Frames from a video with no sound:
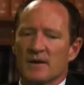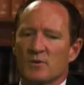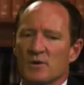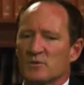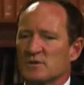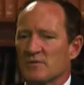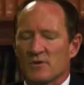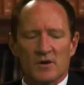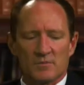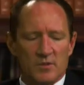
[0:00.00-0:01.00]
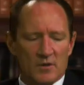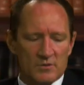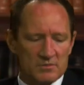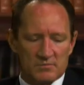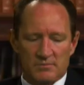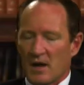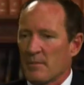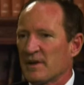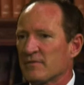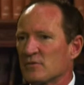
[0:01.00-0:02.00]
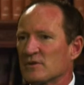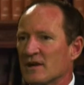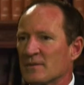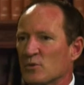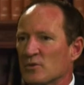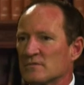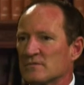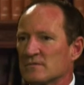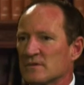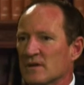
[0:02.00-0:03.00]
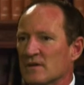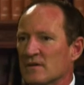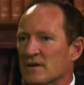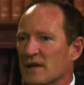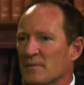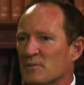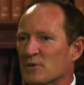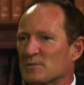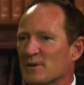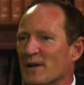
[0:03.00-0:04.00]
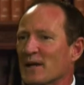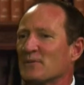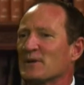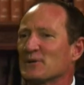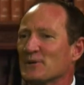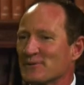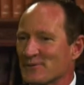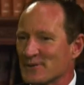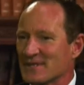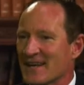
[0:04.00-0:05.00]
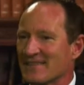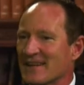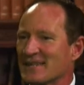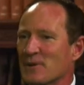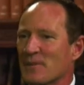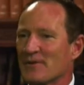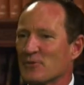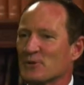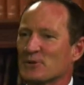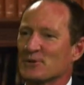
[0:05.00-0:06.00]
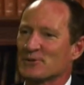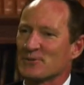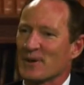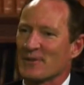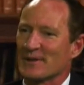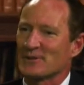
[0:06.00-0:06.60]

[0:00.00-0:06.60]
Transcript: it, it was different. I, I was a barefooted young boy, mm. you know, and I came to Brisbane and I had to wear shoes for a start. The only time I ever wore shoes was when I went to